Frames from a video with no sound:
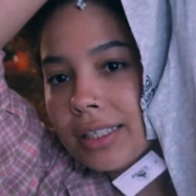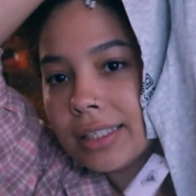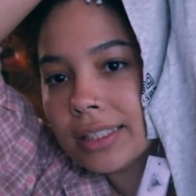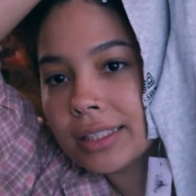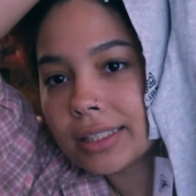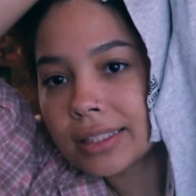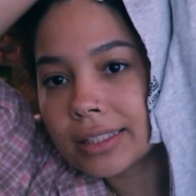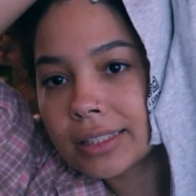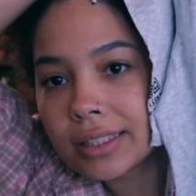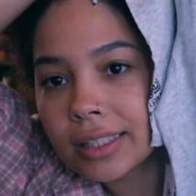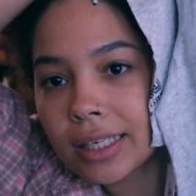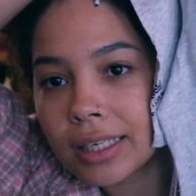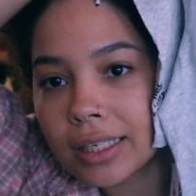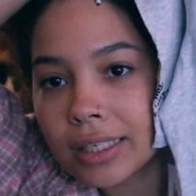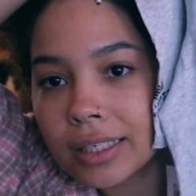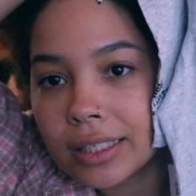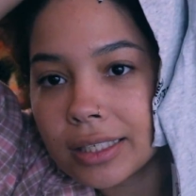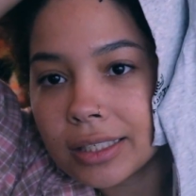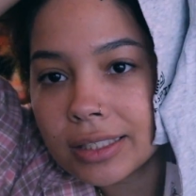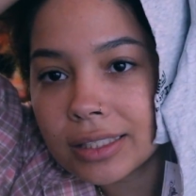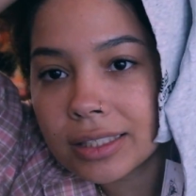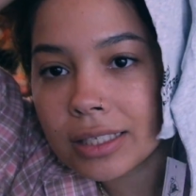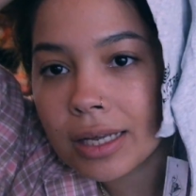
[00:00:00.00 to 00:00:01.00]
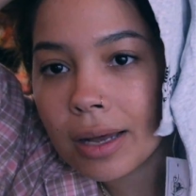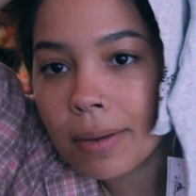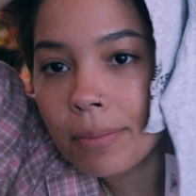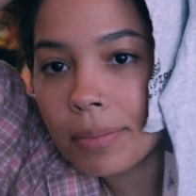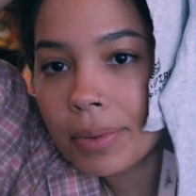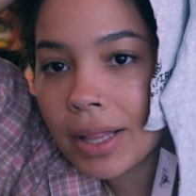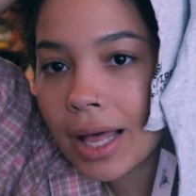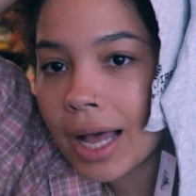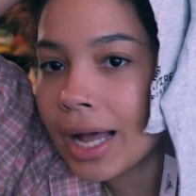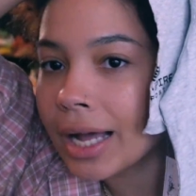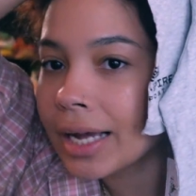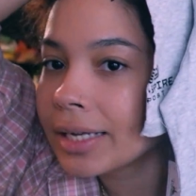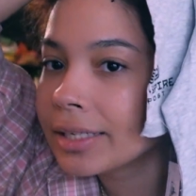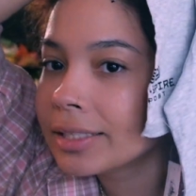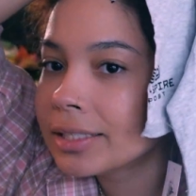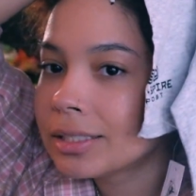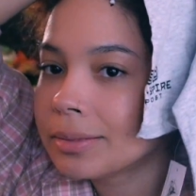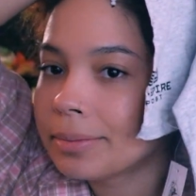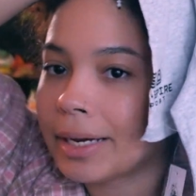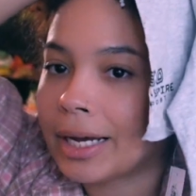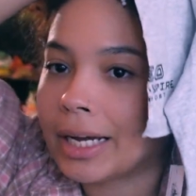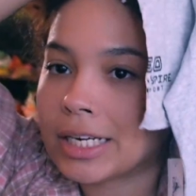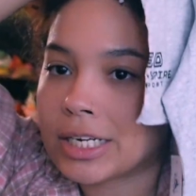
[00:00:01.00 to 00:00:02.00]
It says a black
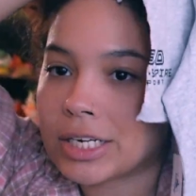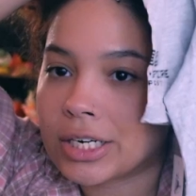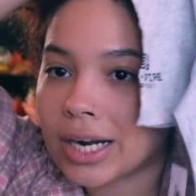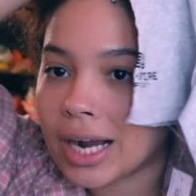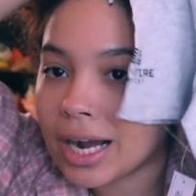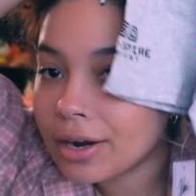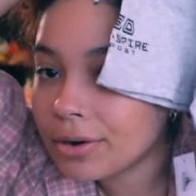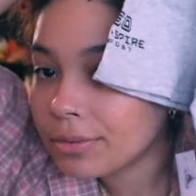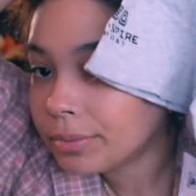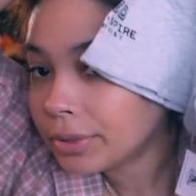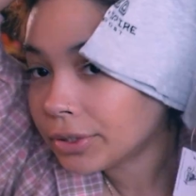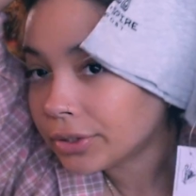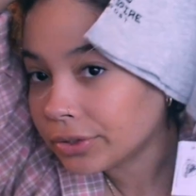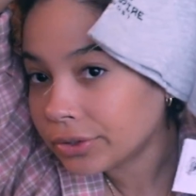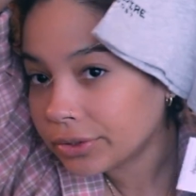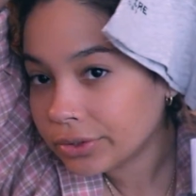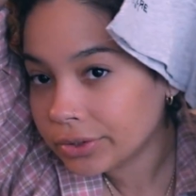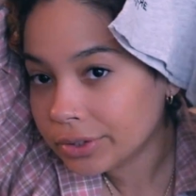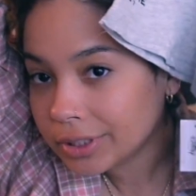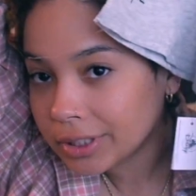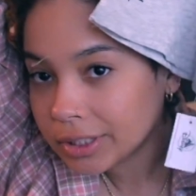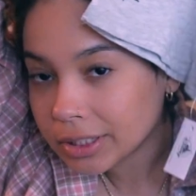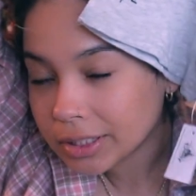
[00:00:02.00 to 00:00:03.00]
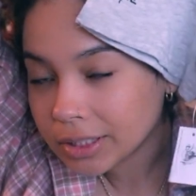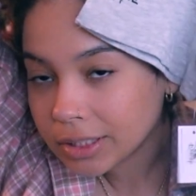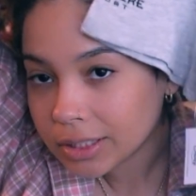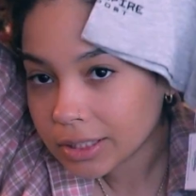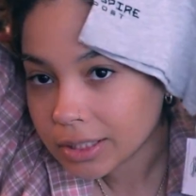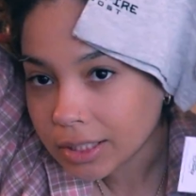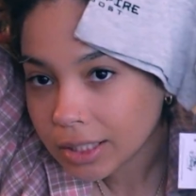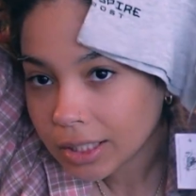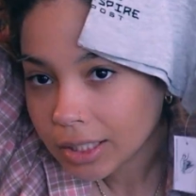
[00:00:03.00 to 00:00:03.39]
spire outpost.